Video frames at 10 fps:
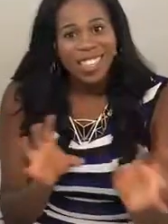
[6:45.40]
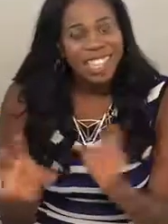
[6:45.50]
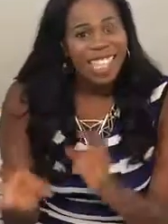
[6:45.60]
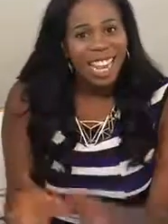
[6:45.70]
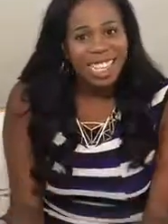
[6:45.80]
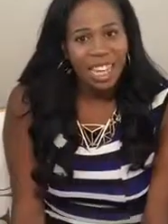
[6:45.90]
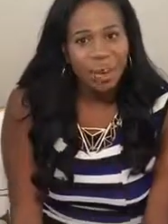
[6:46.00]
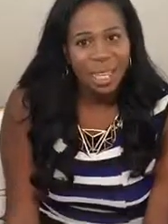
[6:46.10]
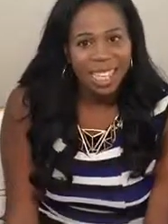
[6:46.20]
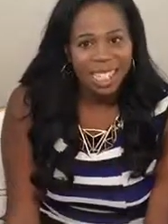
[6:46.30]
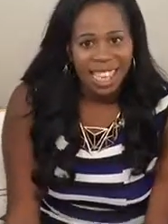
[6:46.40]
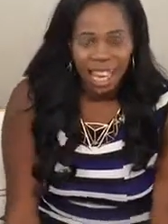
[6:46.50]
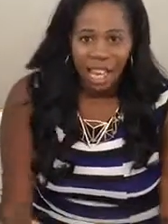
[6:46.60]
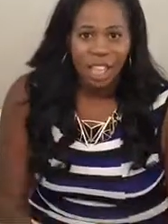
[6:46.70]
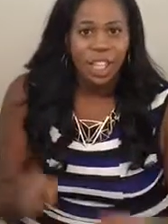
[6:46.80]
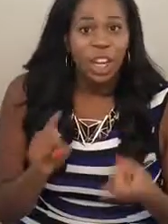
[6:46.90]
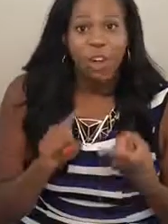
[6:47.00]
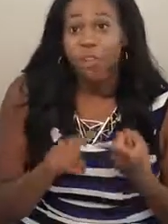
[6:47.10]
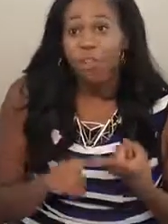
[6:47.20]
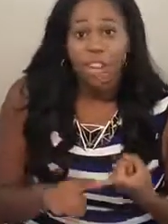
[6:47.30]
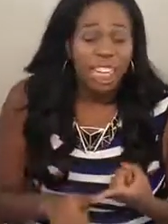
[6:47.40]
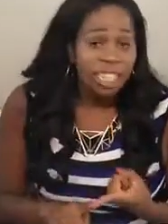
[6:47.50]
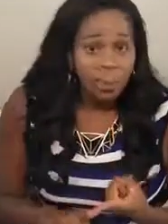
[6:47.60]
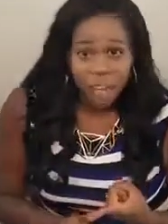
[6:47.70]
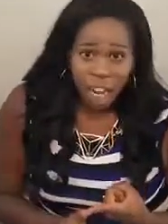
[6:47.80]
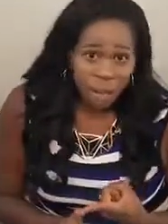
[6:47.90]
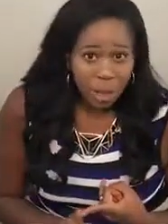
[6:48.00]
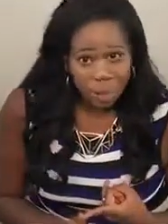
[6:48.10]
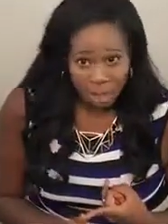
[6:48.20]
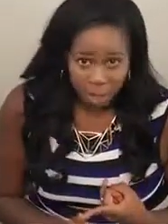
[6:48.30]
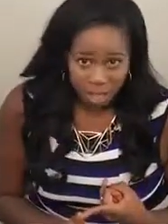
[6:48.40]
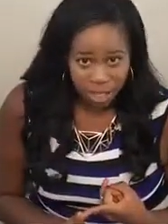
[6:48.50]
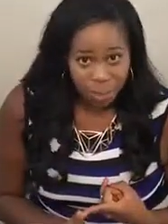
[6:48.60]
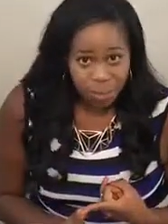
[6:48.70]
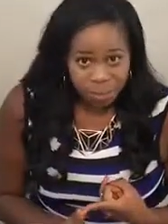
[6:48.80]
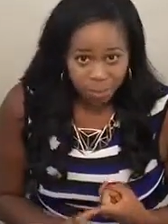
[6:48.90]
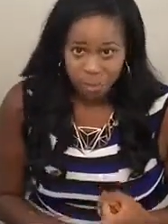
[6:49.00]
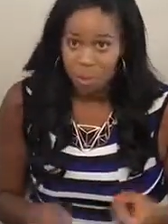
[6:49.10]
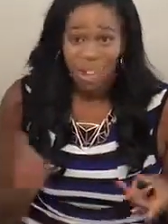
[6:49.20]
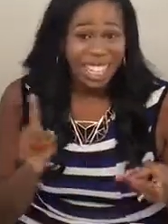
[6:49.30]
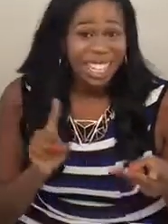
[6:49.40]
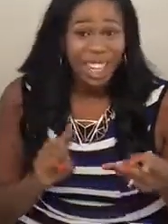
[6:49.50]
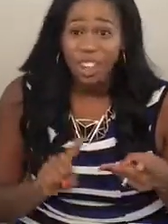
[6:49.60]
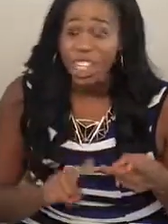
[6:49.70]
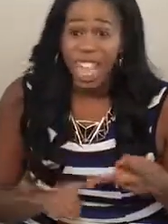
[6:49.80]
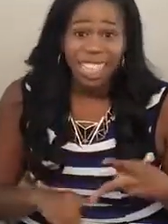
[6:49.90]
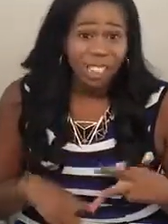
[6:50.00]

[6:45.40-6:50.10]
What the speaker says: the dynamics. They're afraid to bring up commitment. They're not